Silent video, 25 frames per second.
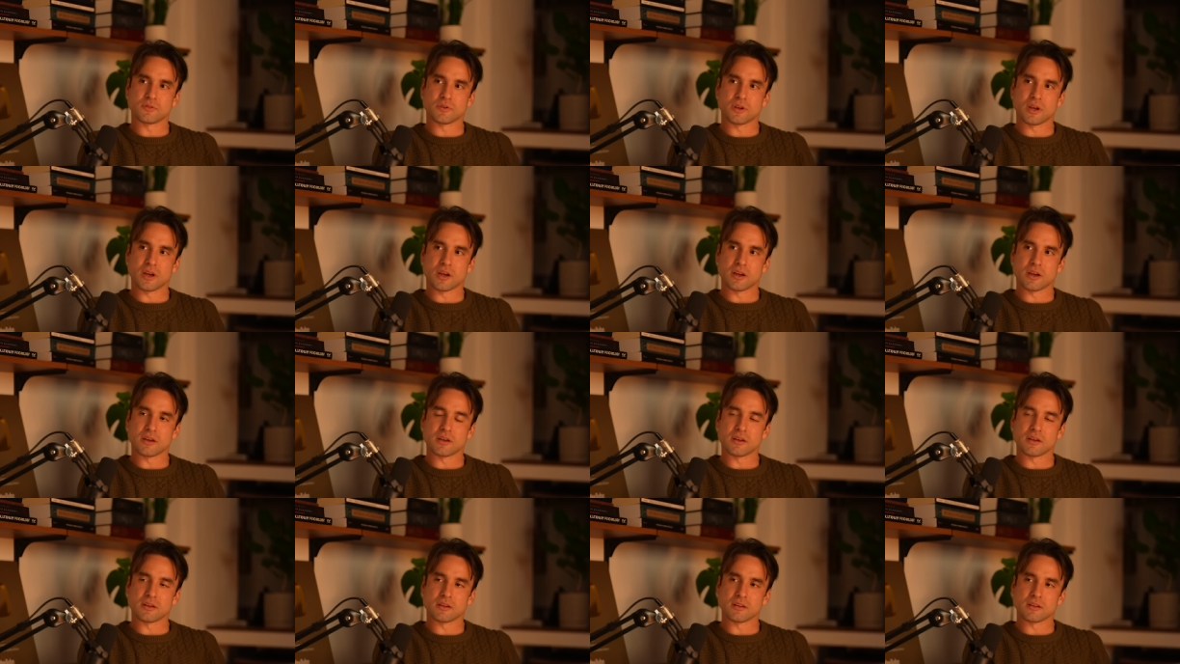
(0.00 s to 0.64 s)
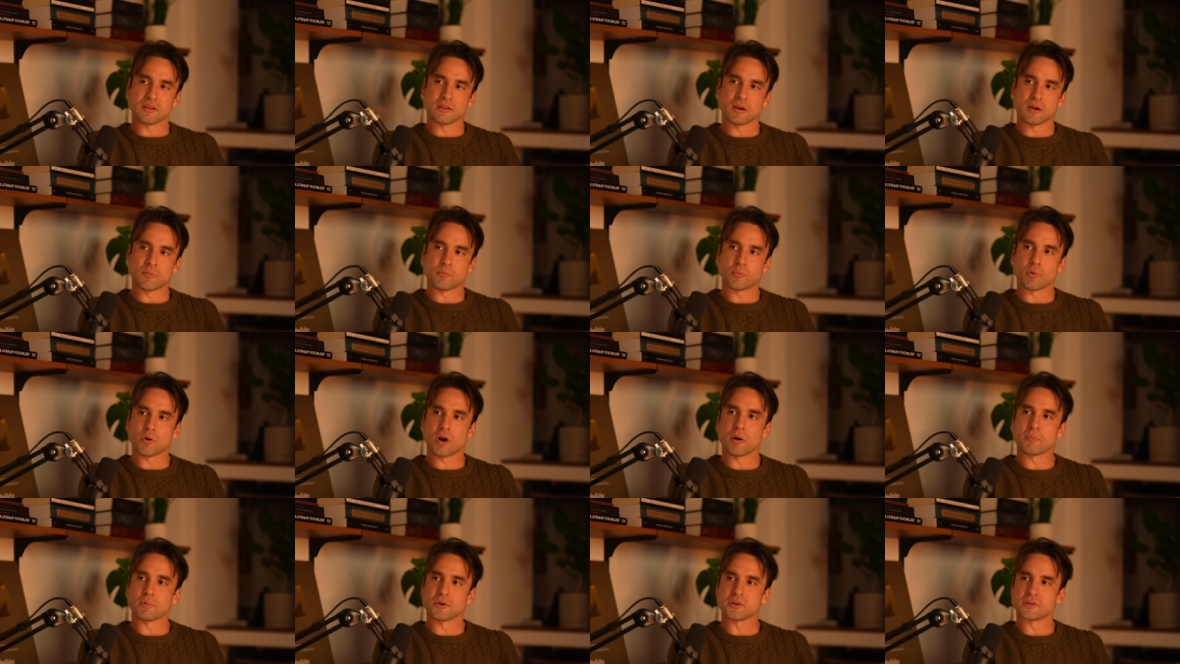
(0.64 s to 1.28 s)
uh, a
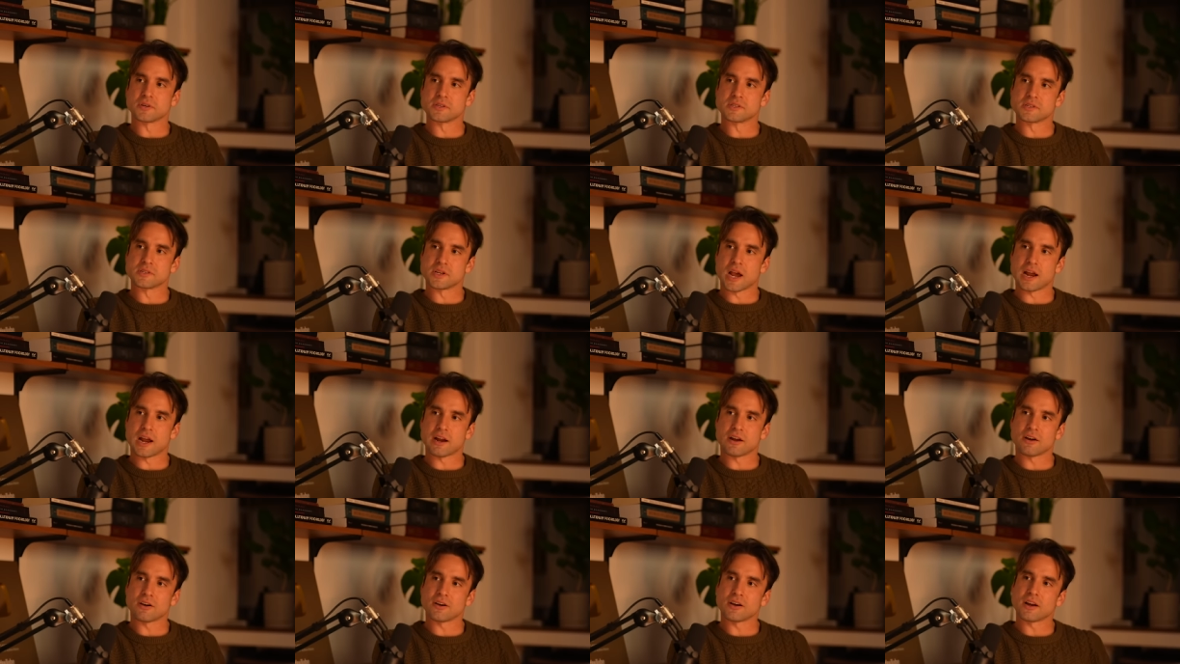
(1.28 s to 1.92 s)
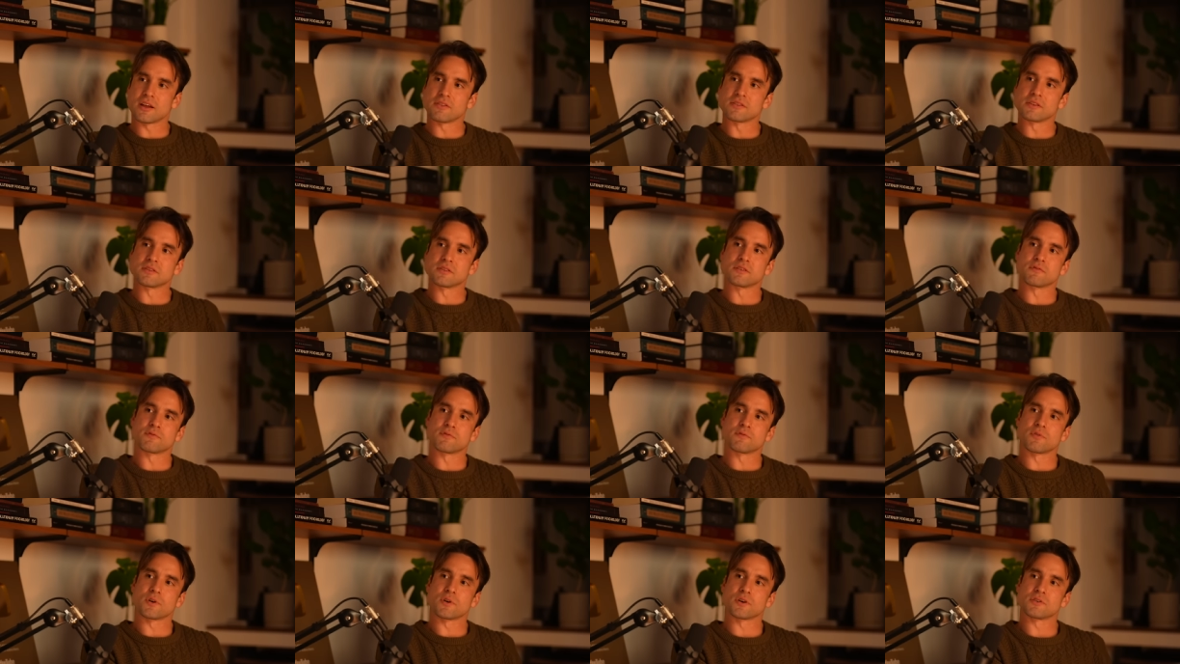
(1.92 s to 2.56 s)
proper desire, and then
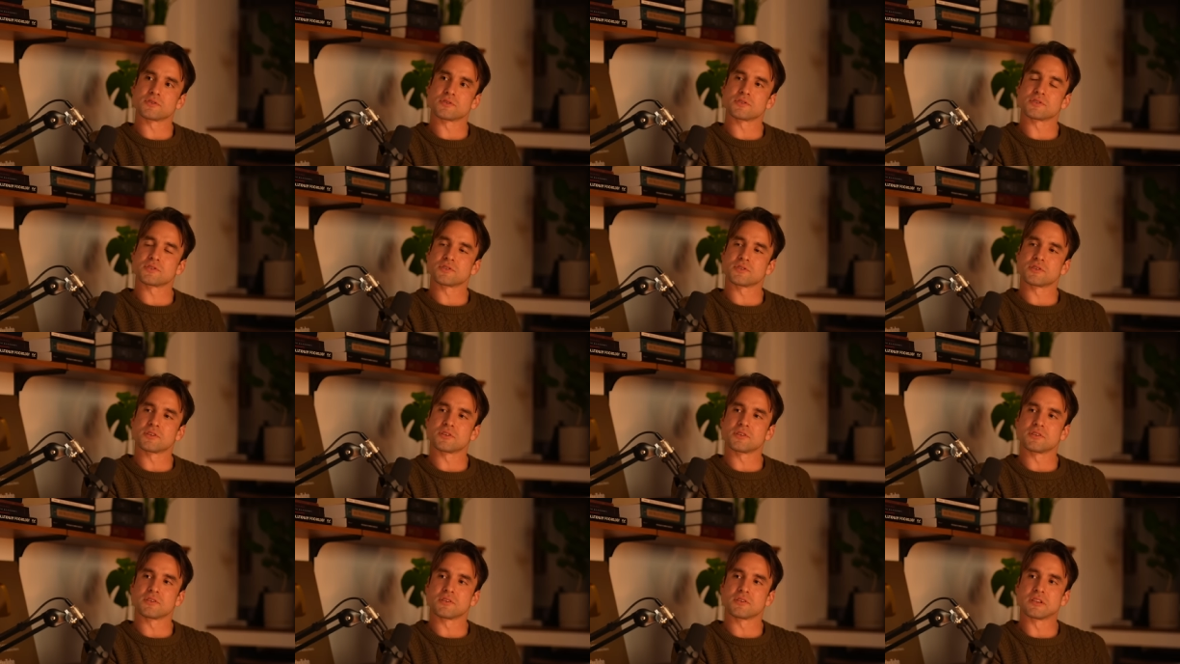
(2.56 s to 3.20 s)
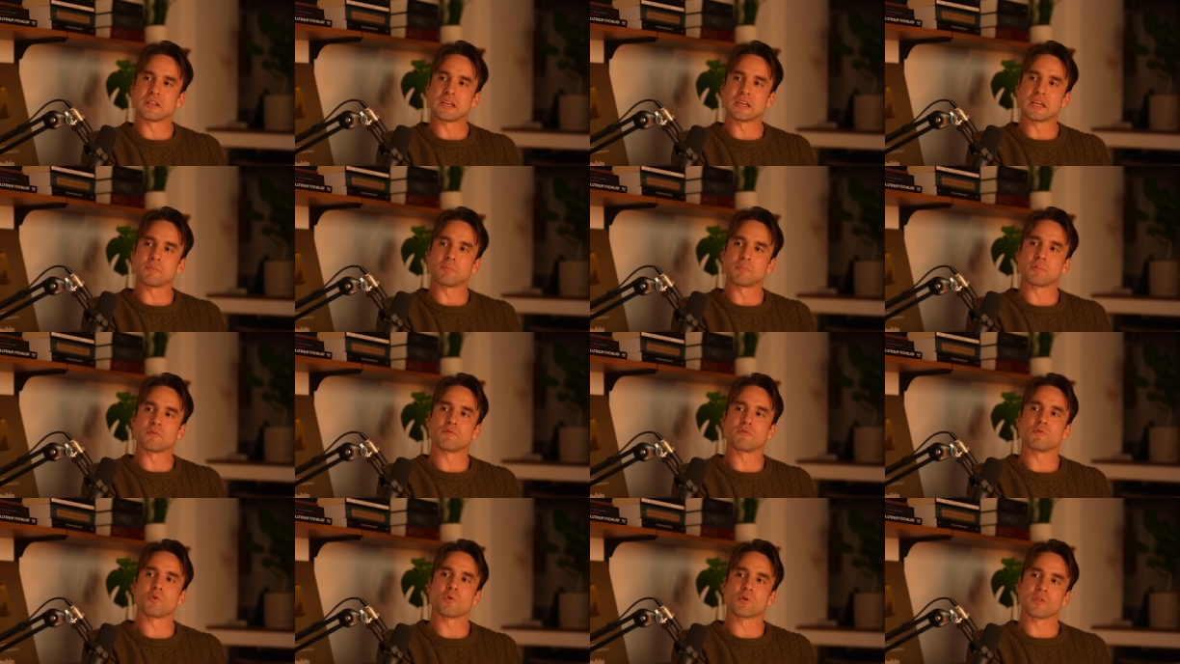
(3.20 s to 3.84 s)
the first link
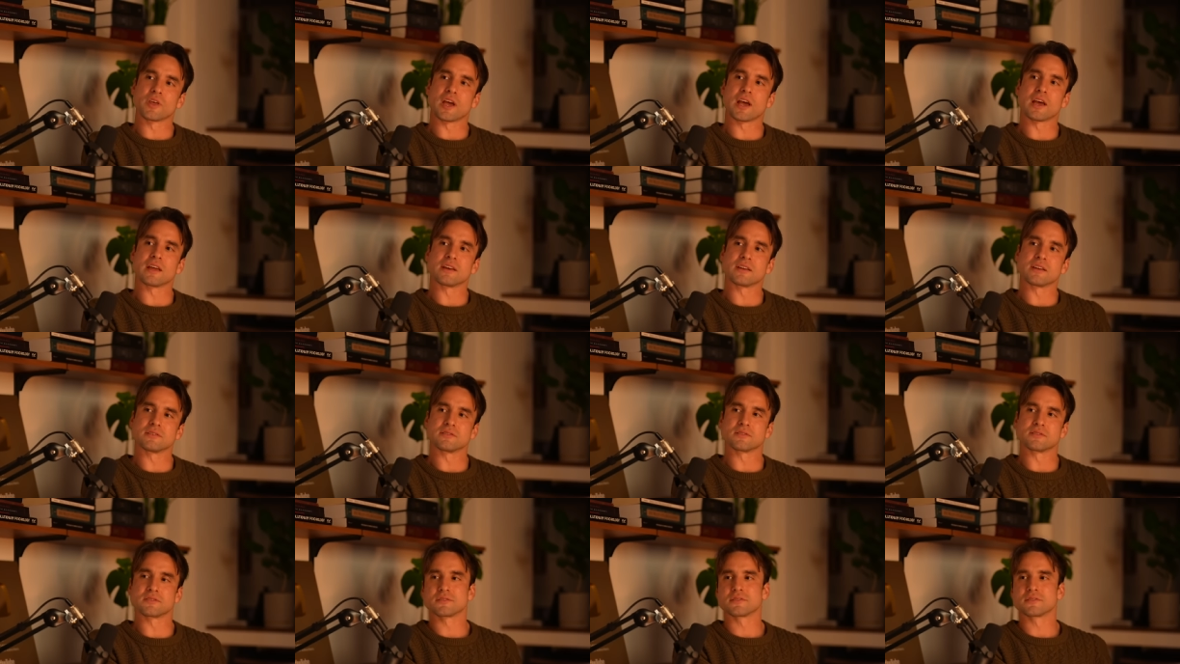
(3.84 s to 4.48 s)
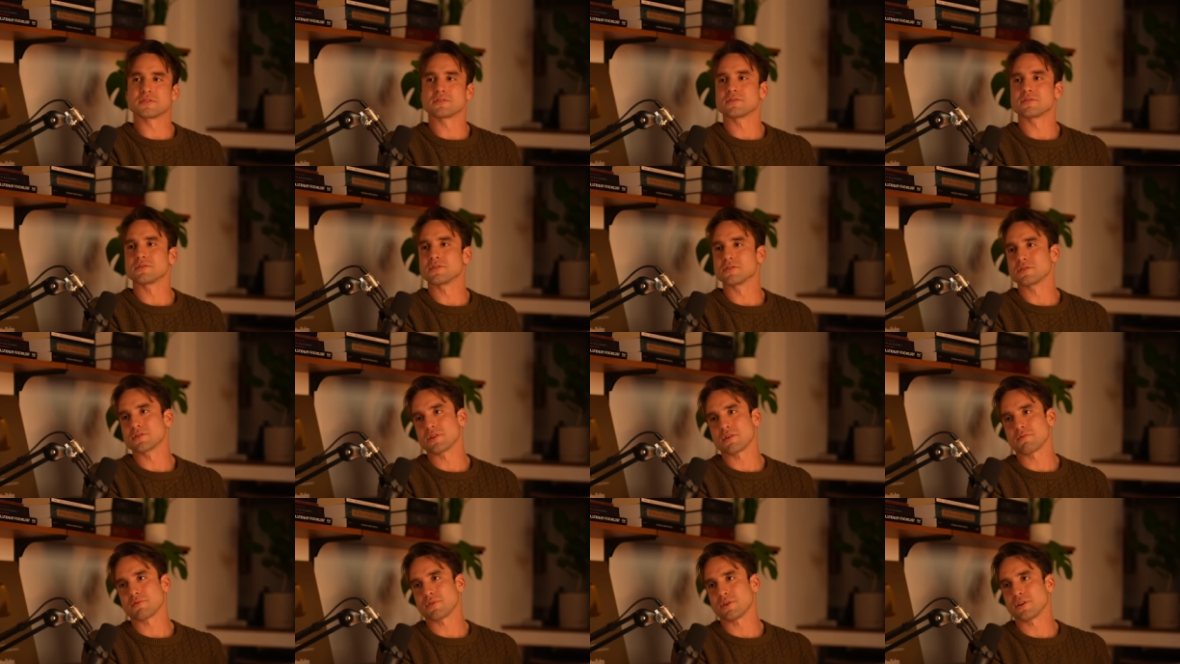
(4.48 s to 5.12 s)
before that is the
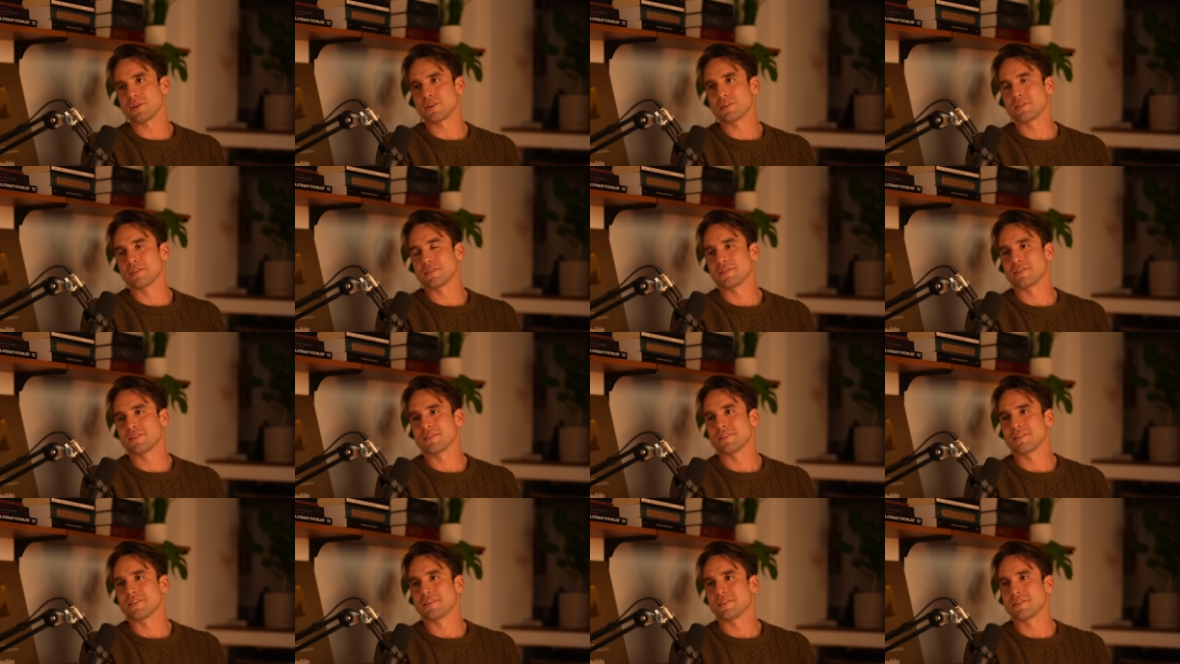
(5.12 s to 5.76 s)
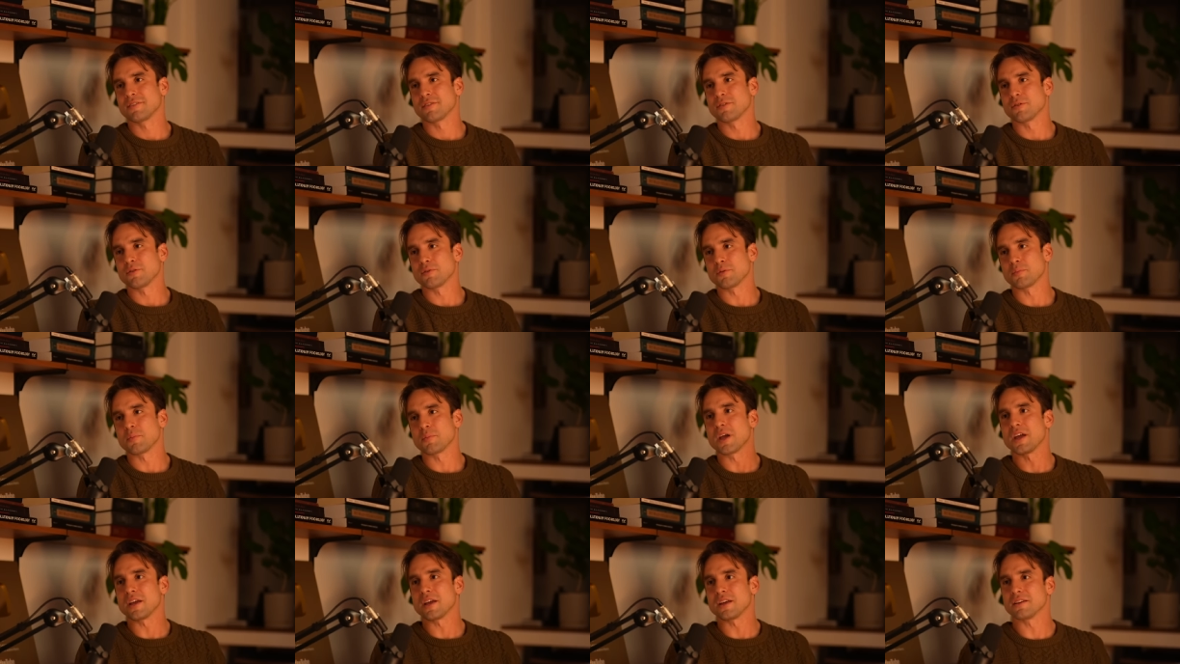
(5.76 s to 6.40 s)
suffering or the
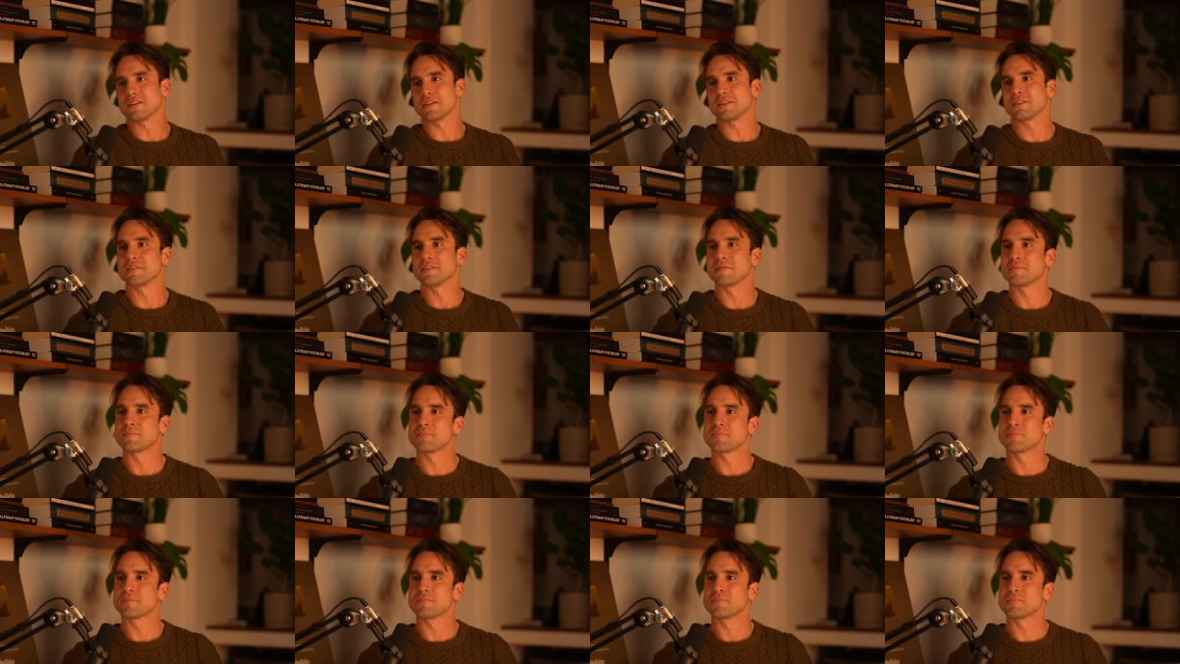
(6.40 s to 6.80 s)
pain.